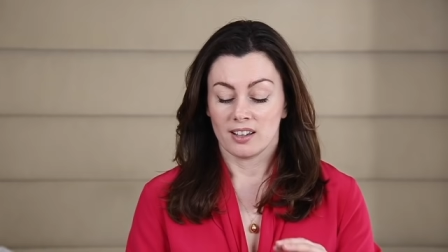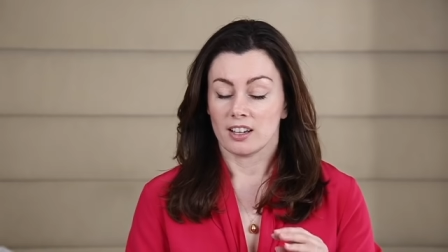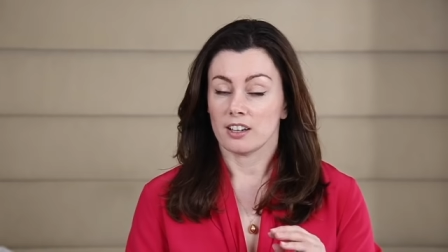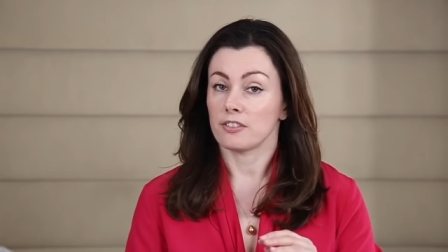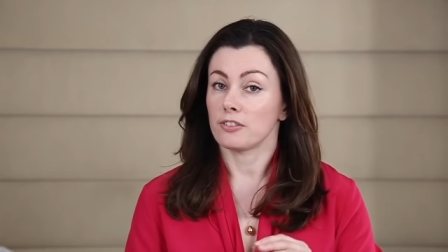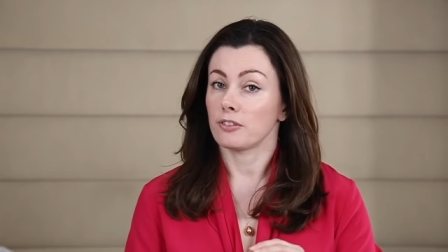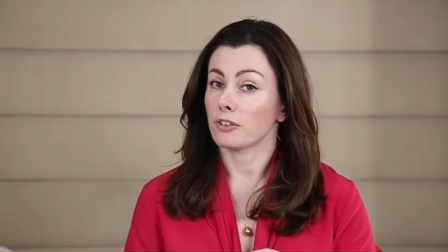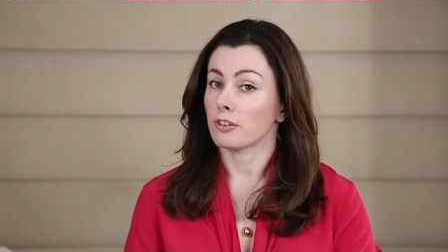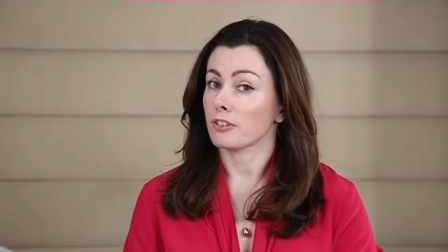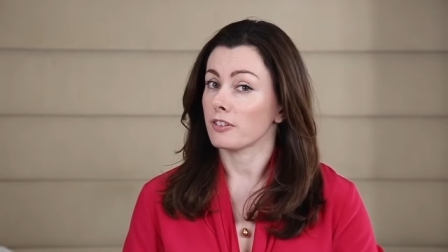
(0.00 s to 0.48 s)

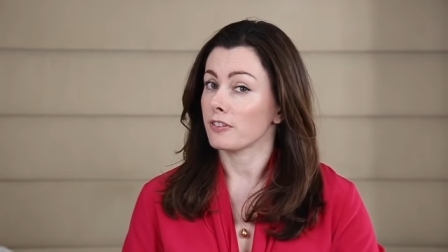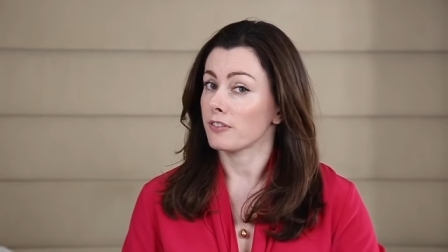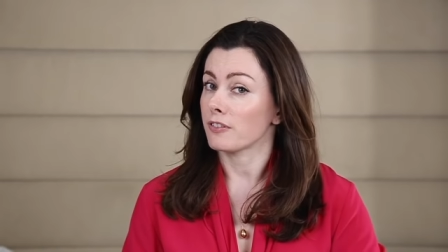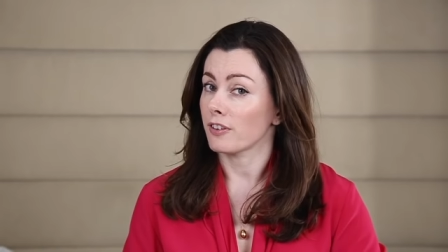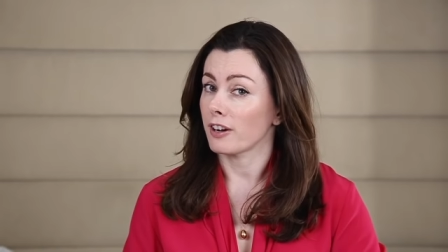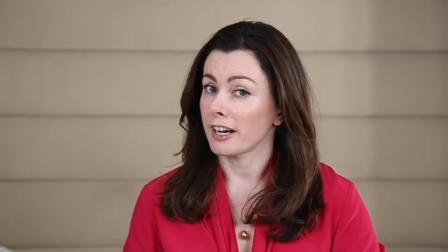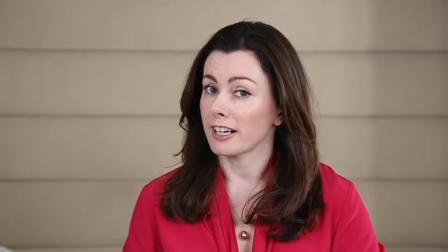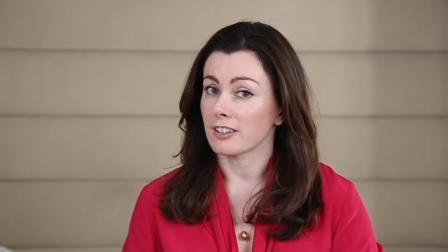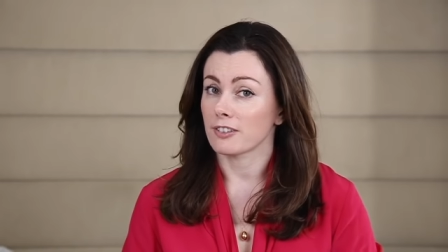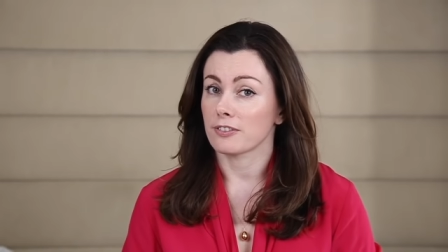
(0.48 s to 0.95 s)
Avoid
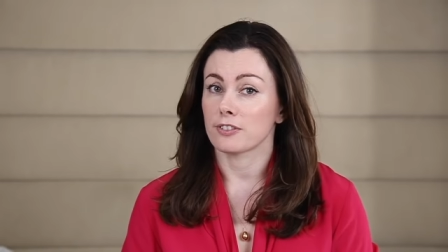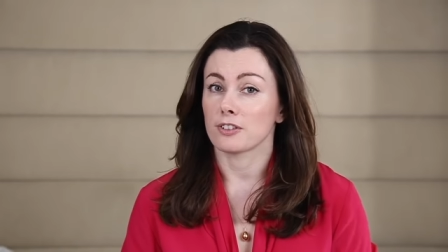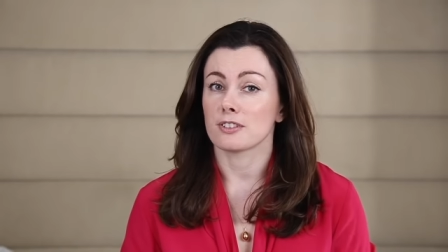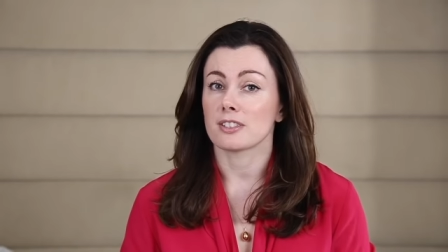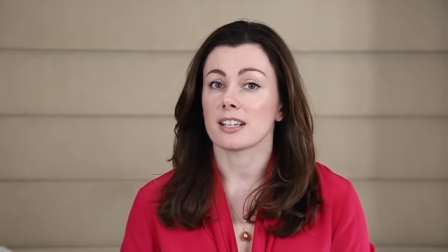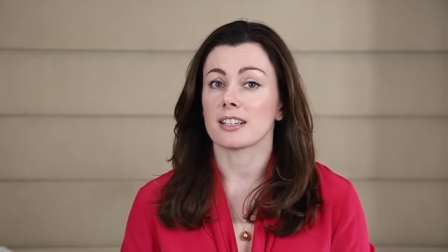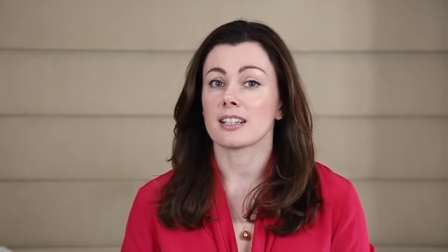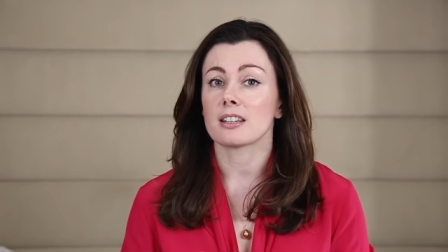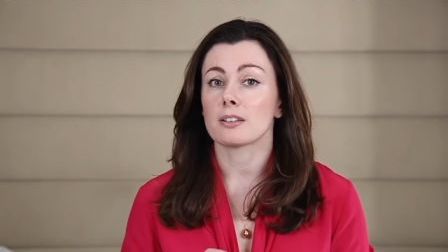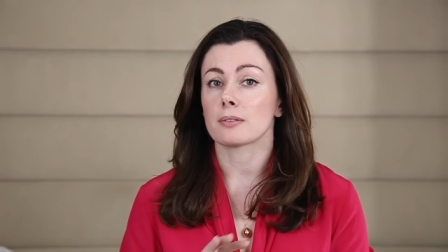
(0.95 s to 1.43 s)
fried
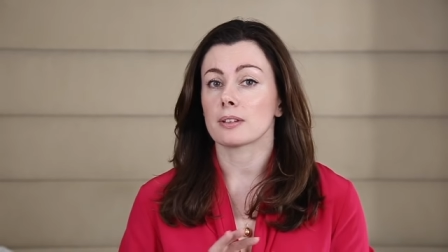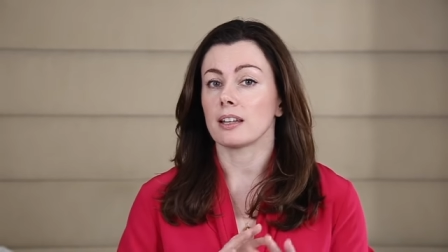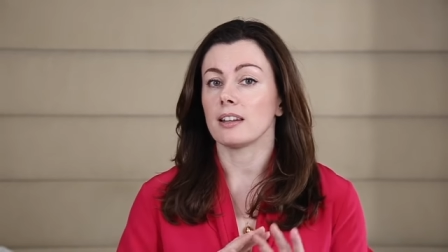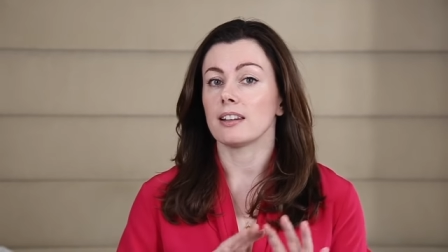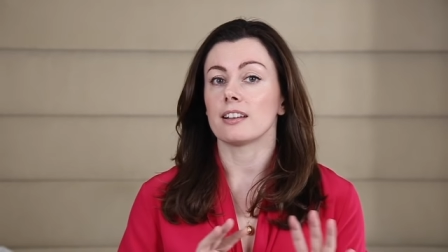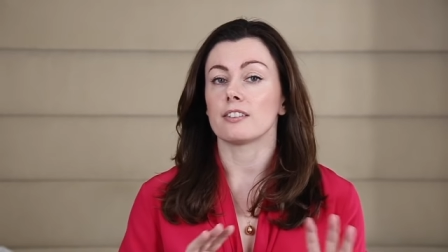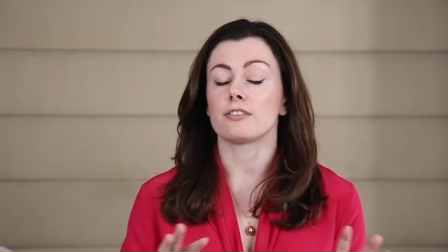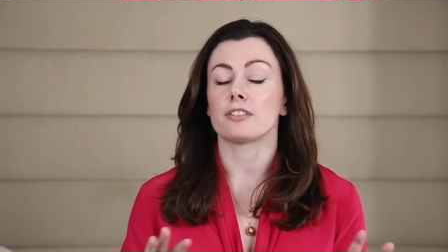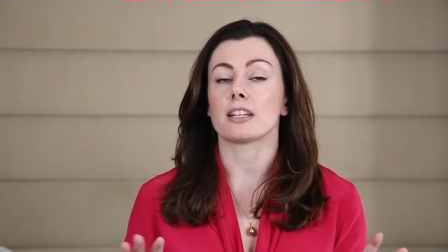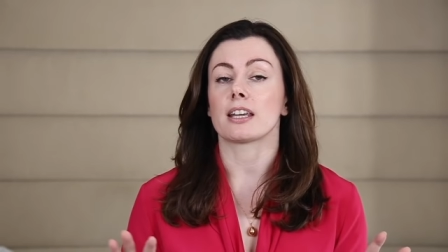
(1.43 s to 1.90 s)
foods, anything with
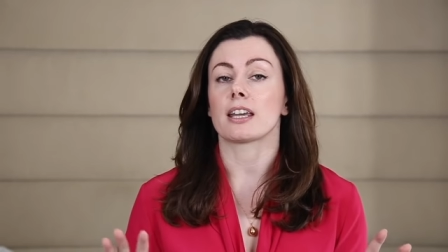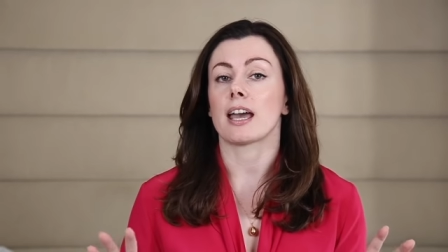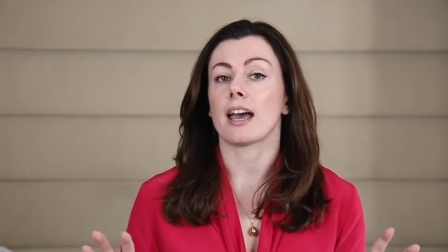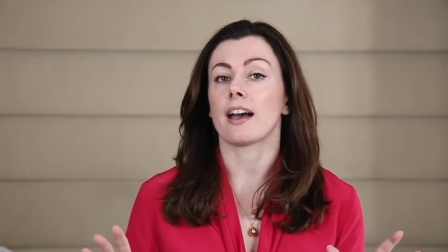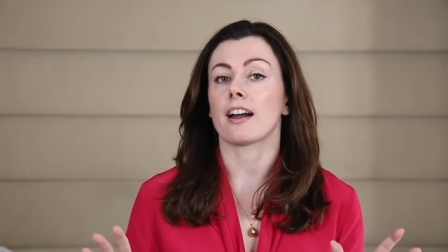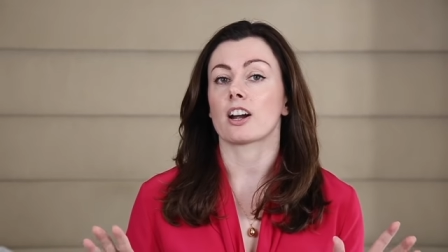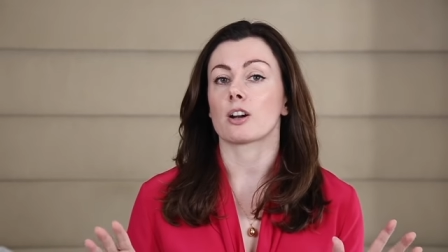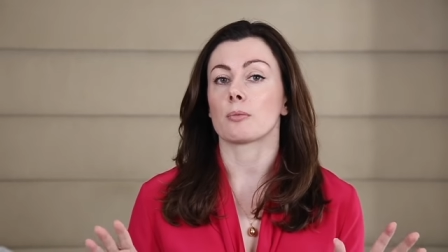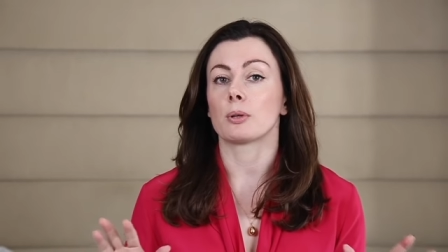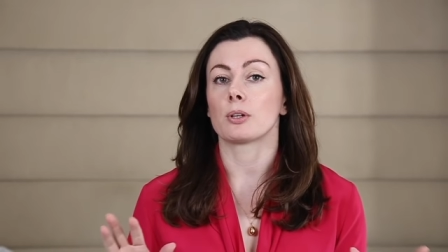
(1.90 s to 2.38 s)
lovely
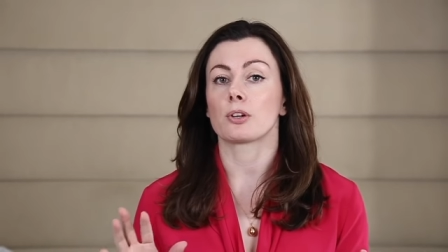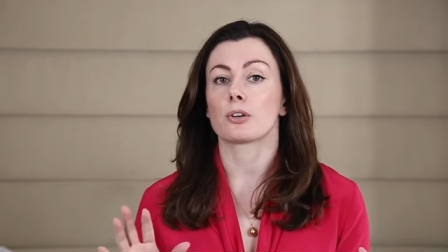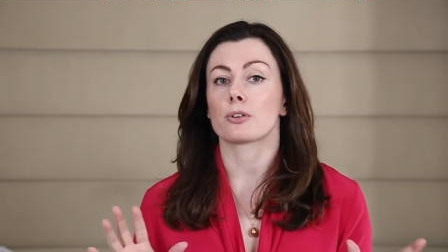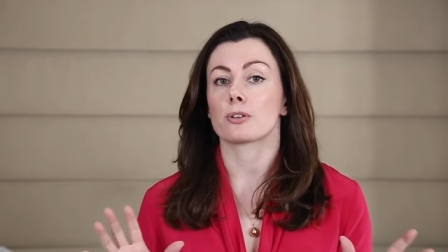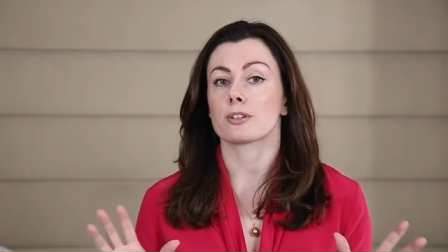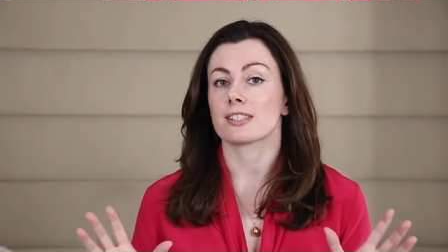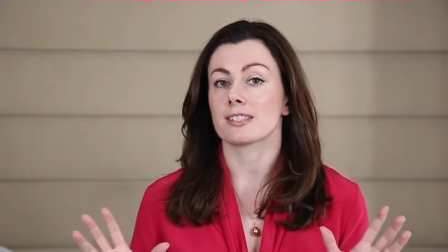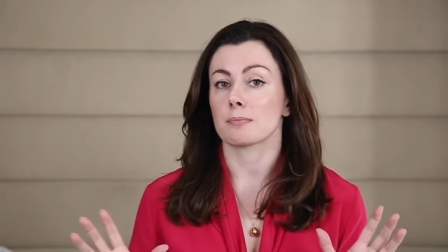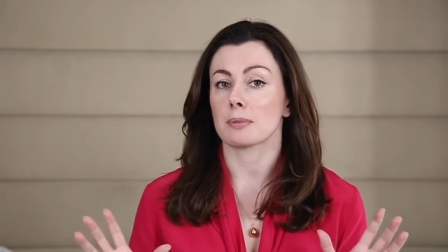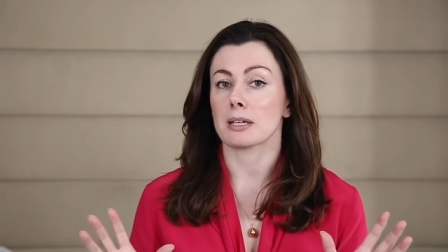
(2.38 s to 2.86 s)
caramel
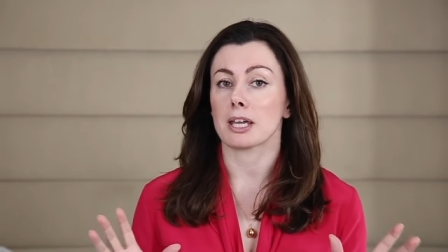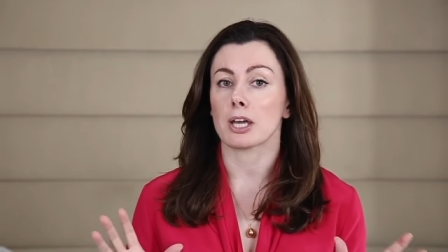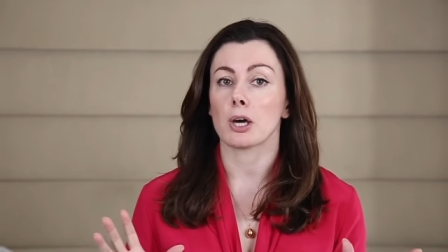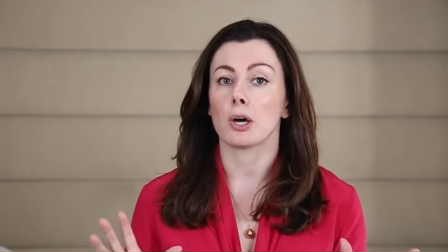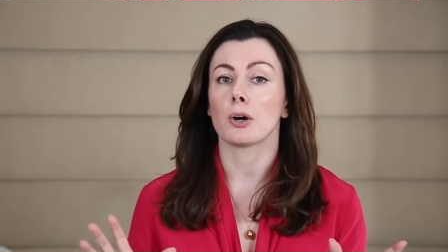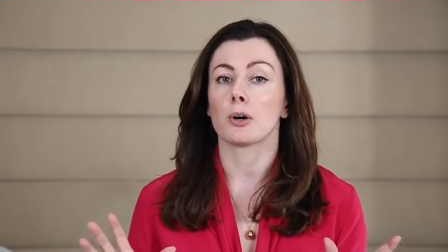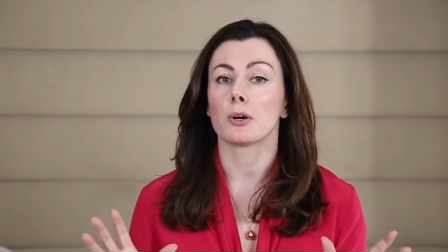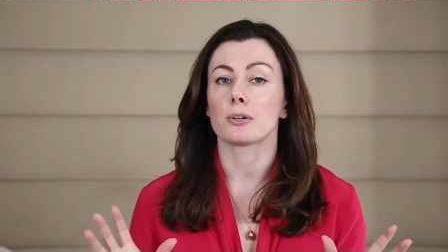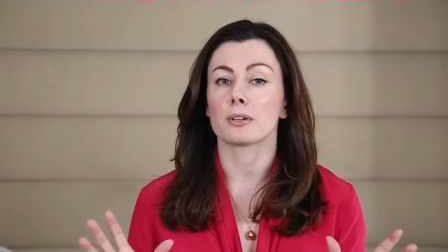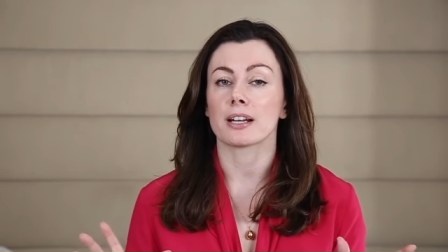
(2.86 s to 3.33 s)
crispy
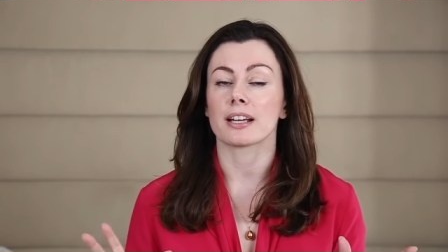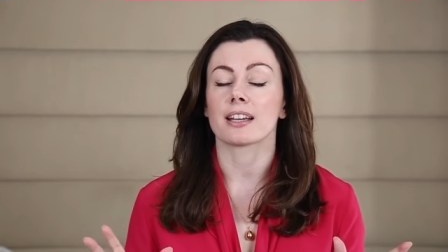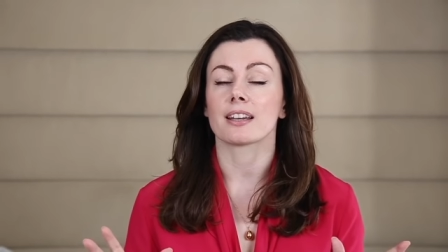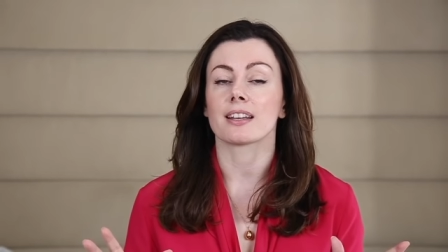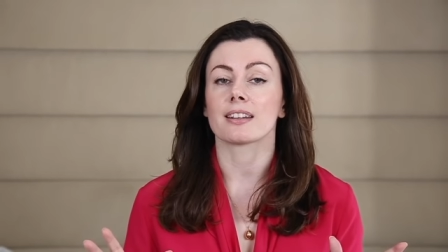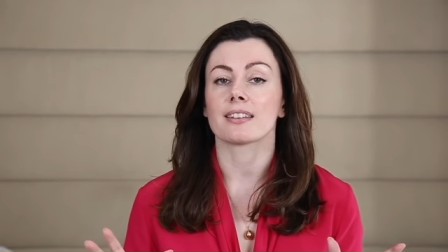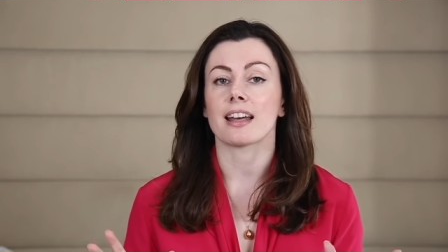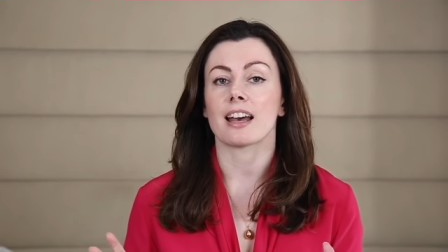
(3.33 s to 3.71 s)
coating.